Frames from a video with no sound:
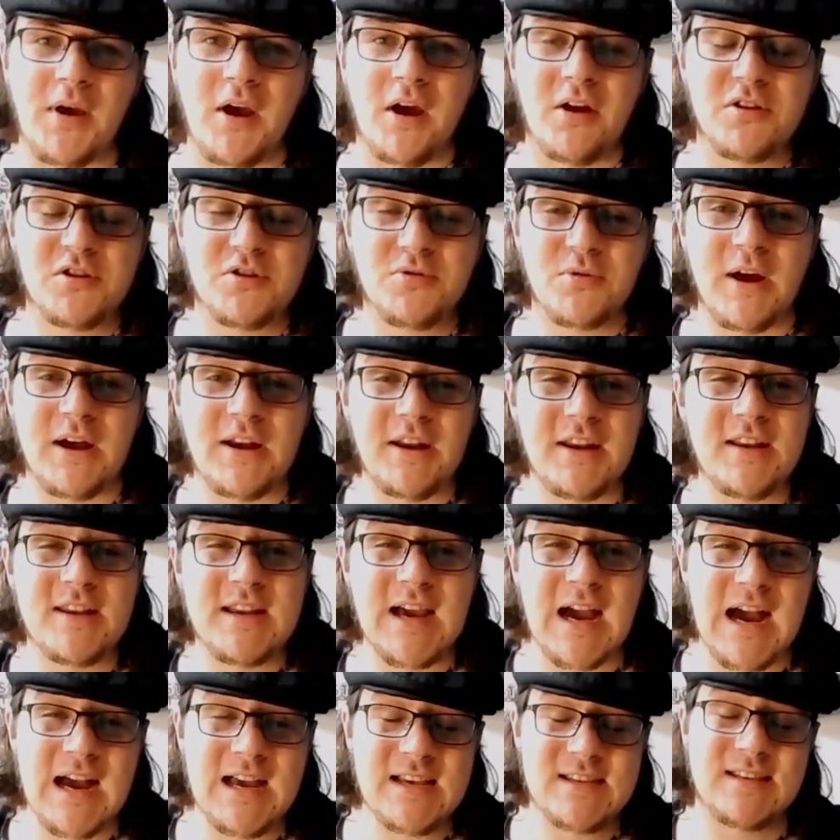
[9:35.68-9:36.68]
we get on to it, I need
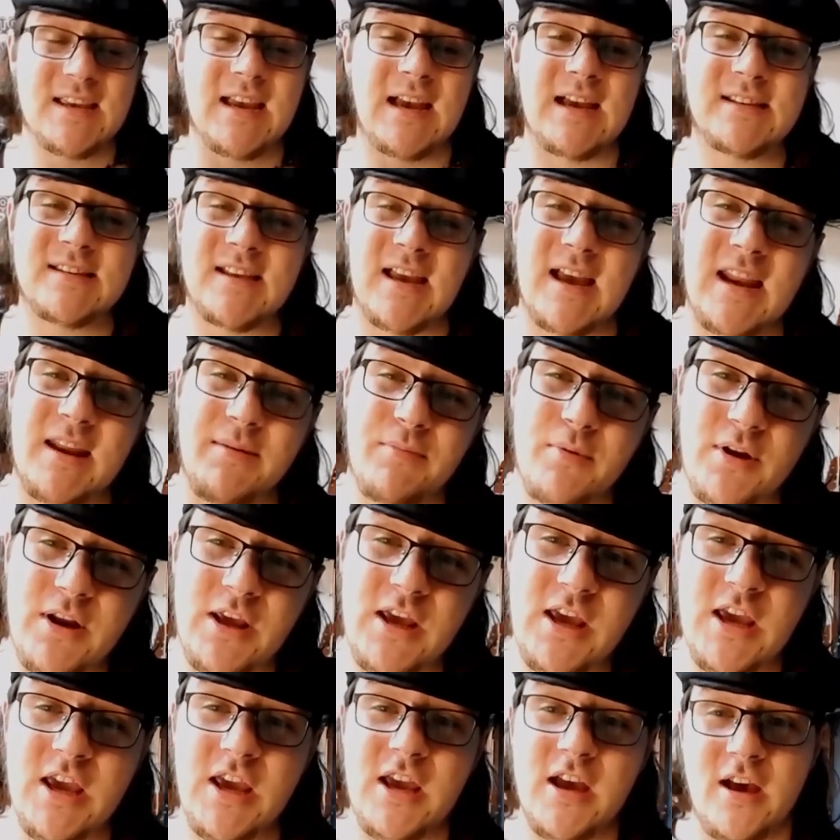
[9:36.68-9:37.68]
to ask, has
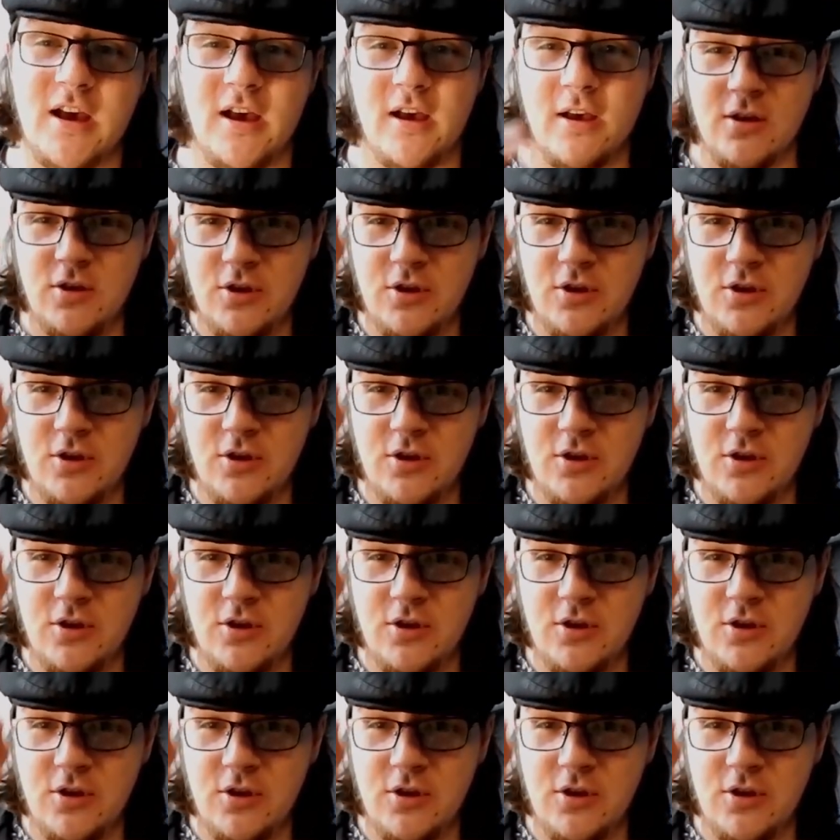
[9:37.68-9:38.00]
anybody here,